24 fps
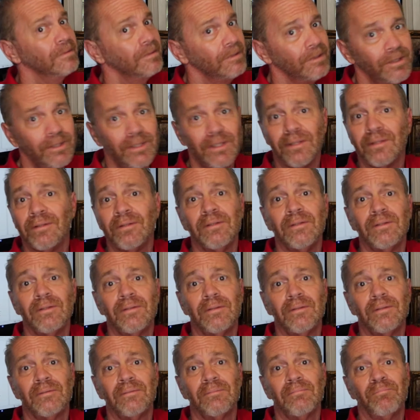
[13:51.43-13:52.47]
Good.
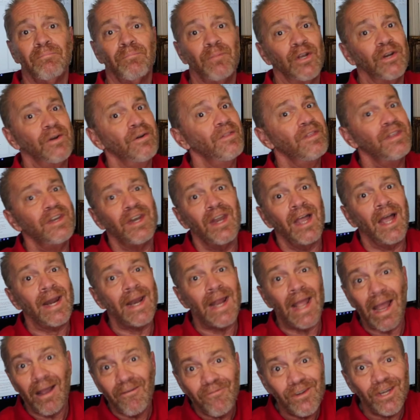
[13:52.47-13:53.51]
Better than not
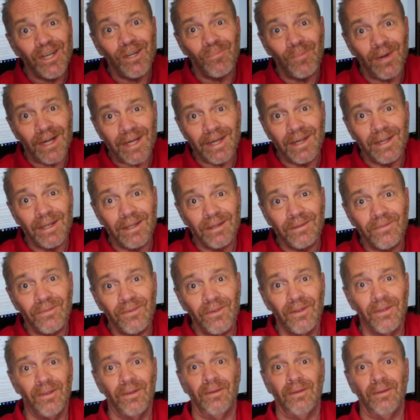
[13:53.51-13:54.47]
having them, I guess.